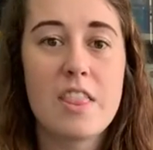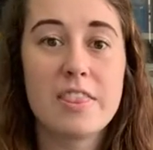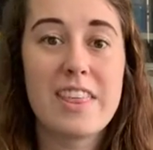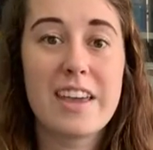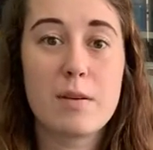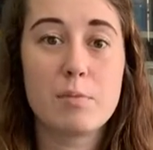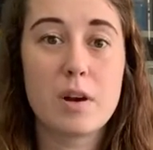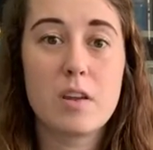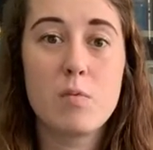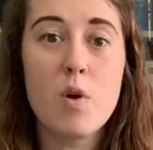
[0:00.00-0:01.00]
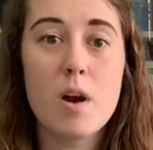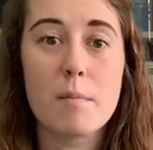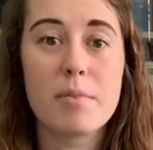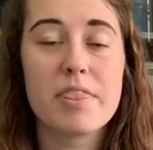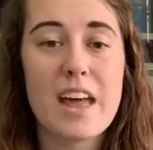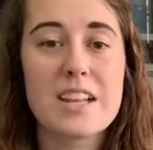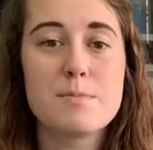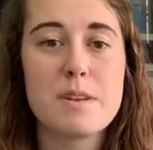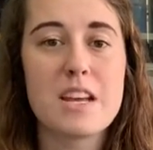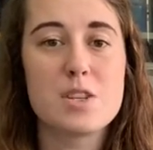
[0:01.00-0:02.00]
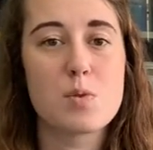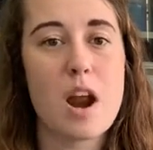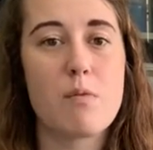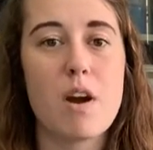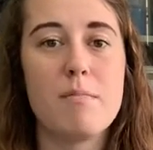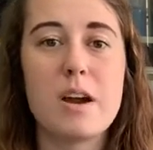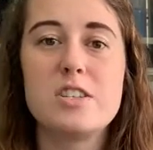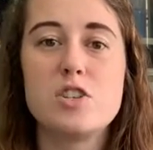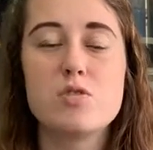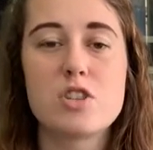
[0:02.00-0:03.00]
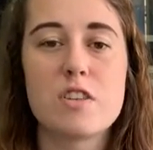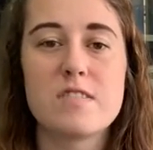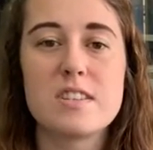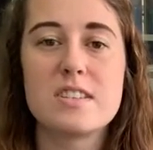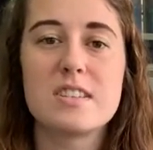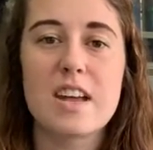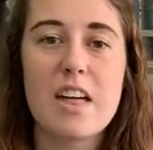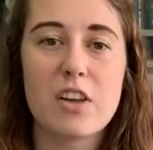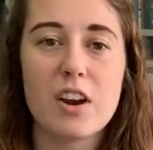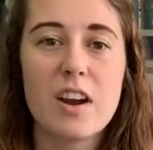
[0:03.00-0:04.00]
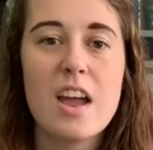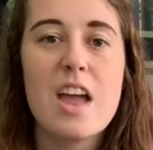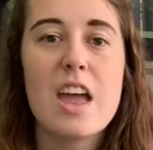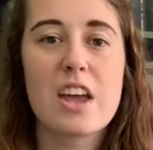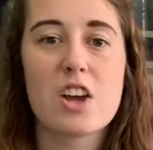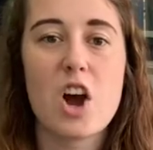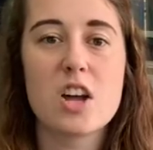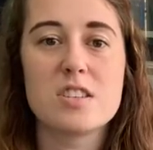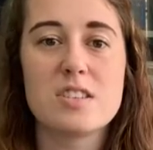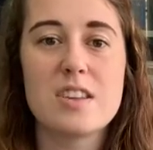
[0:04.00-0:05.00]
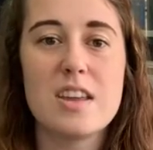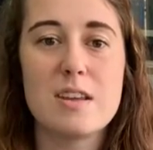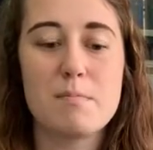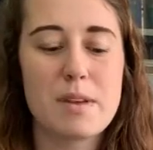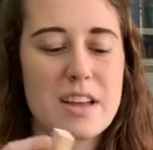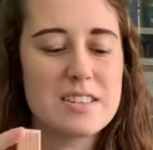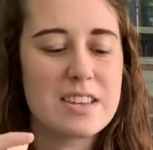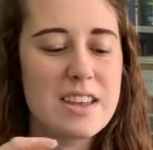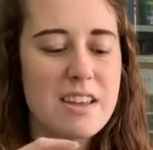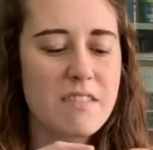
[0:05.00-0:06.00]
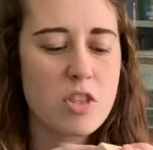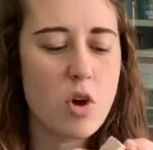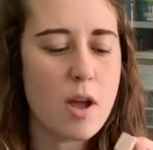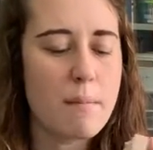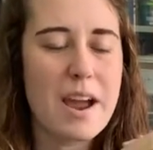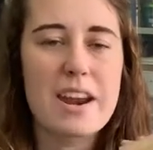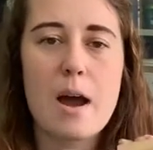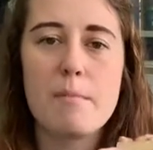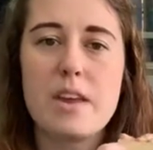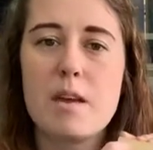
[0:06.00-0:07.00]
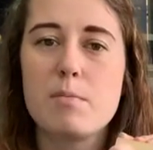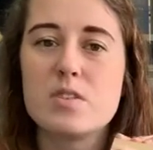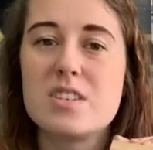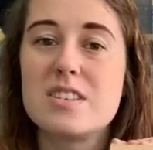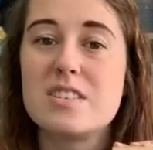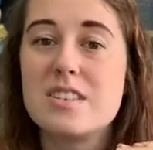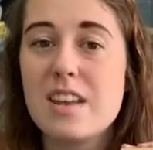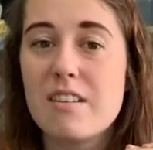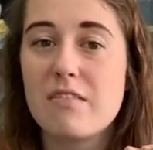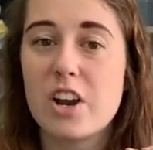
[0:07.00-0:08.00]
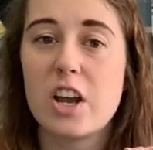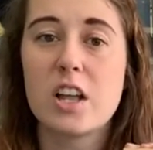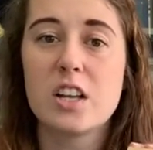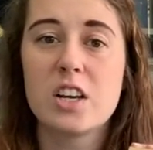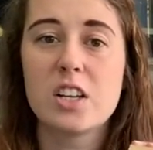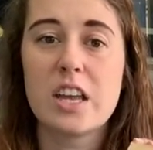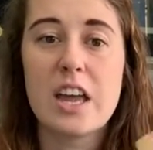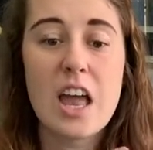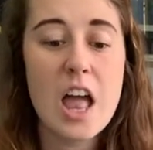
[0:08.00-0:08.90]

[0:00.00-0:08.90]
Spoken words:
they get pretty warm. That's because when I rub my two surfaces together, it causes heat, because even though I might not be able to see it very clearly,